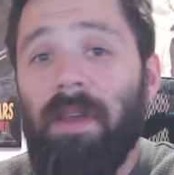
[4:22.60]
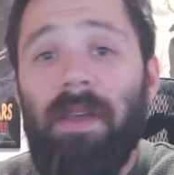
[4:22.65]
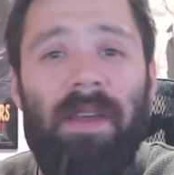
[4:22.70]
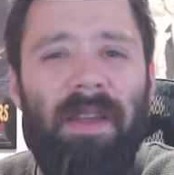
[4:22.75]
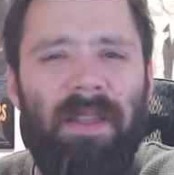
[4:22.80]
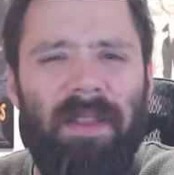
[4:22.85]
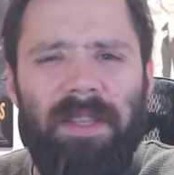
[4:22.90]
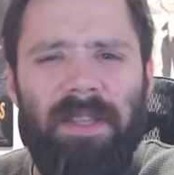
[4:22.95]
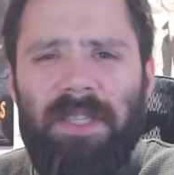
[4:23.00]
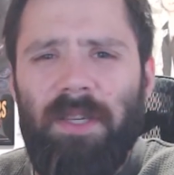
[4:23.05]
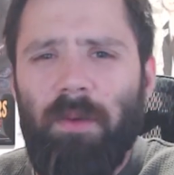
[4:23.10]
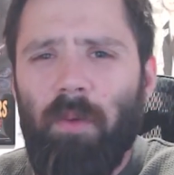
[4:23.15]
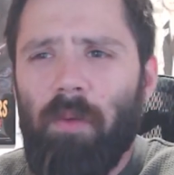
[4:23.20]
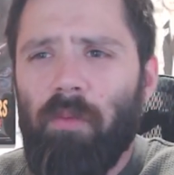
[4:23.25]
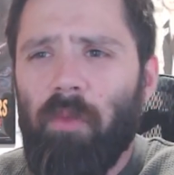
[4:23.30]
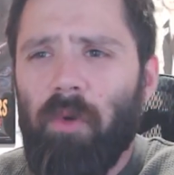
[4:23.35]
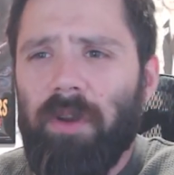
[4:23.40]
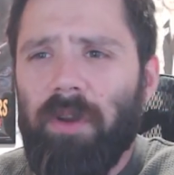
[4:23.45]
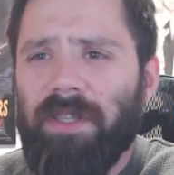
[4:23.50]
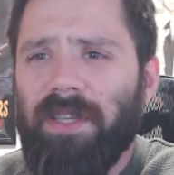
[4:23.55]
Let's see one
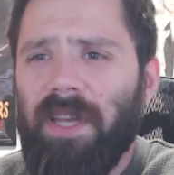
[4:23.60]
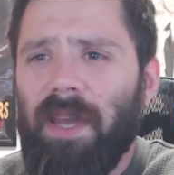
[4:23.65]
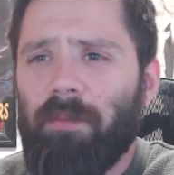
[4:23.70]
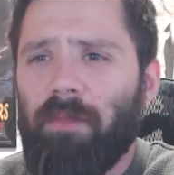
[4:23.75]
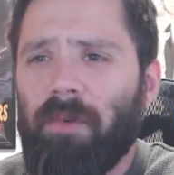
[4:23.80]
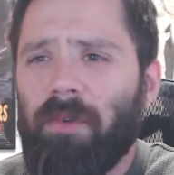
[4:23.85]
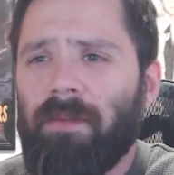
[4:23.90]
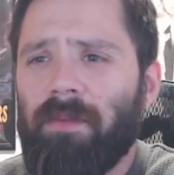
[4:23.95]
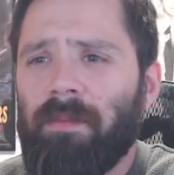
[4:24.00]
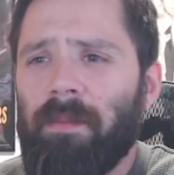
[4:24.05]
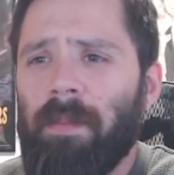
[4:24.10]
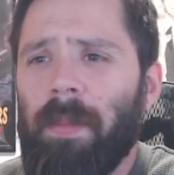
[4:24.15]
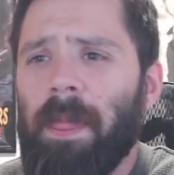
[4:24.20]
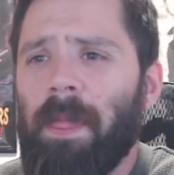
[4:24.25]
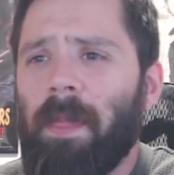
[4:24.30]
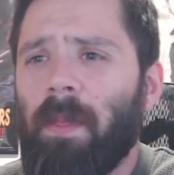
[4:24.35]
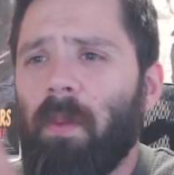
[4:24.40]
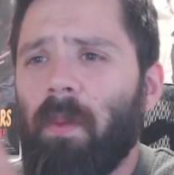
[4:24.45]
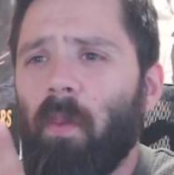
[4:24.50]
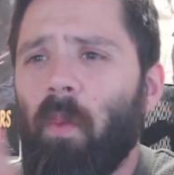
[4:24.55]
more example.
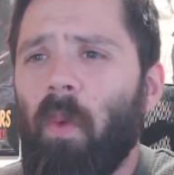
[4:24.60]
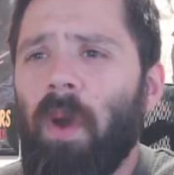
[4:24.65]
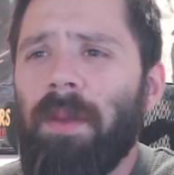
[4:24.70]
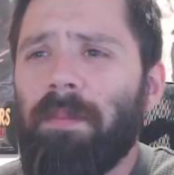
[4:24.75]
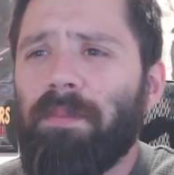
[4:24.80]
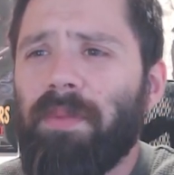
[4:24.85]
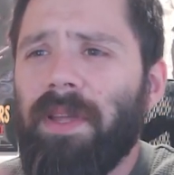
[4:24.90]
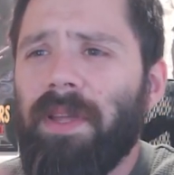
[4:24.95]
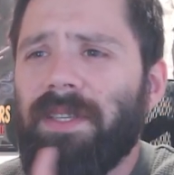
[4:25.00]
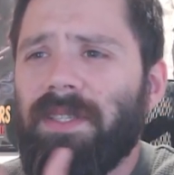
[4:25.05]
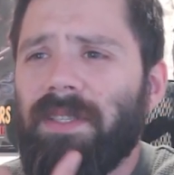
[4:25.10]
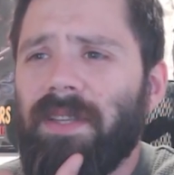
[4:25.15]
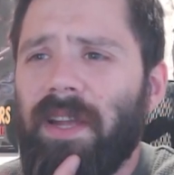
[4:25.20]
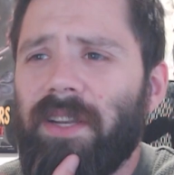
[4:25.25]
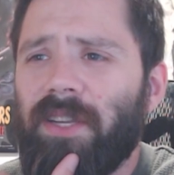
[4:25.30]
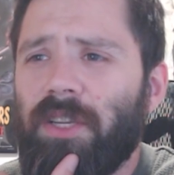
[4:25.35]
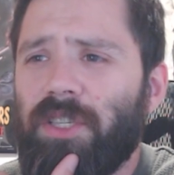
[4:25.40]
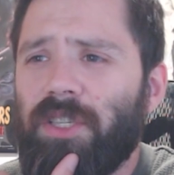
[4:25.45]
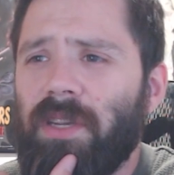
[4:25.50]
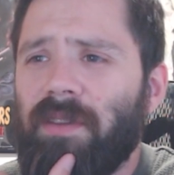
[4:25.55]
White plays knight
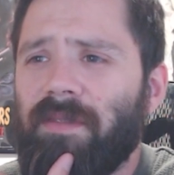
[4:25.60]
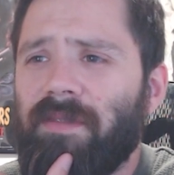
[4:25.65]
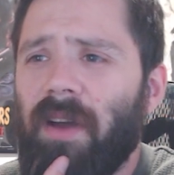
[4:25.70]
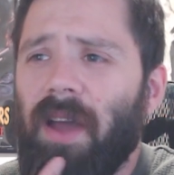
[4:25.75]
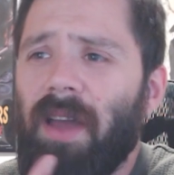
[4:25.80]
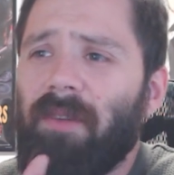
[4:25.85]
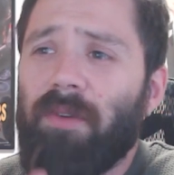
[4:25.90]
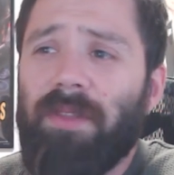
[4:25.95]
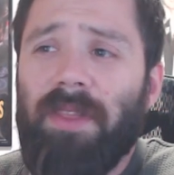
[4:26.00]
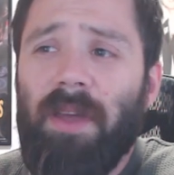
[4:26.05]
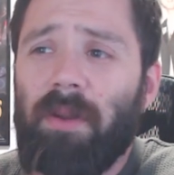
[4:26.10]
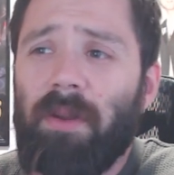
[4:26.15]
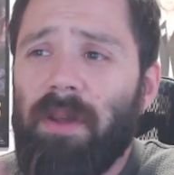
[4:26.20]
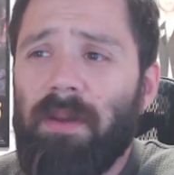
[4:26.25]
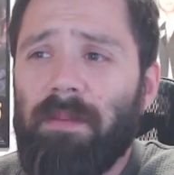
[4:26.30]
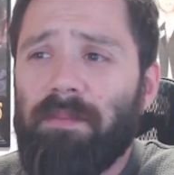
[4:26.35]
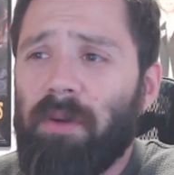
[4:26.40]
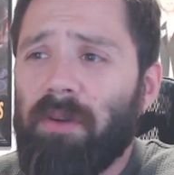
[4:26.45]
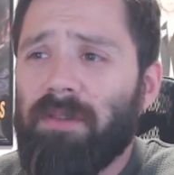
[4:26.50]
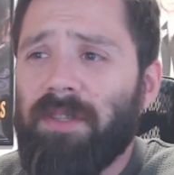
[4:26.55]
to g5 without a
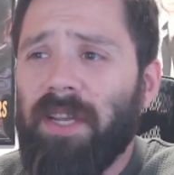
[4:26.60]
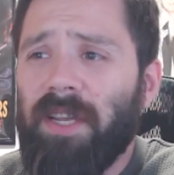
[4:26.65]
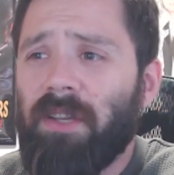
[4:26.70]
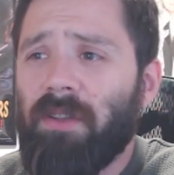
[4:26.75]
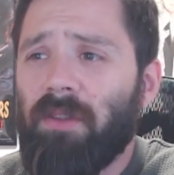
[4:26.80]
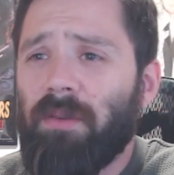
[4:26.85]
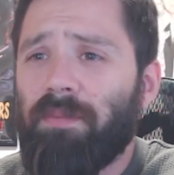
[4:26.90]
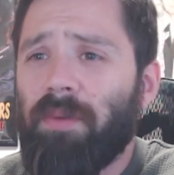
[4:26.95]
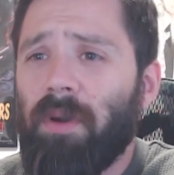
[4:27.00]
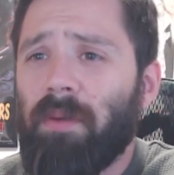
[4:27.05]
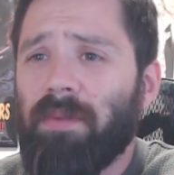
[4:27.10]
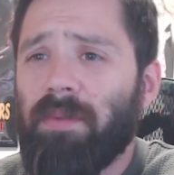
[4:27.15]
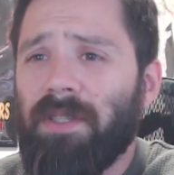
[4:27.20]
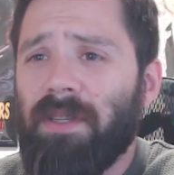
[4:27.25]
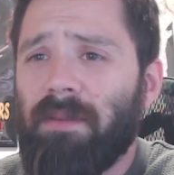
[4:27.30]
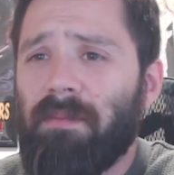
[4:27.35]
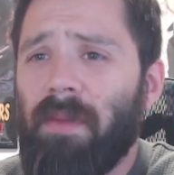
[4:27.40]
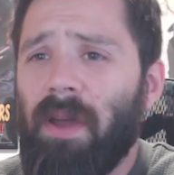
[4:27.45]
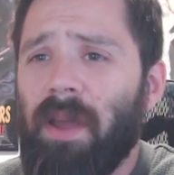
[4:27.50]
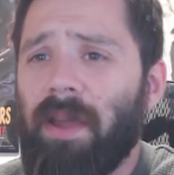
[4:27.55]
particular purpose
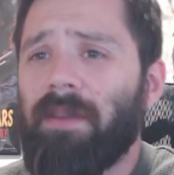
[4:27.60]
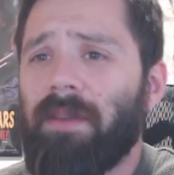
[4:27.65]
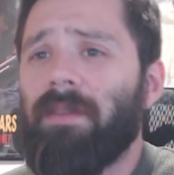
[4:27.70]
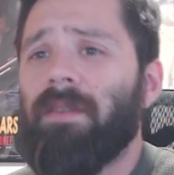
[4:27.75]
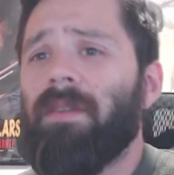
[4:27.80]
in mind.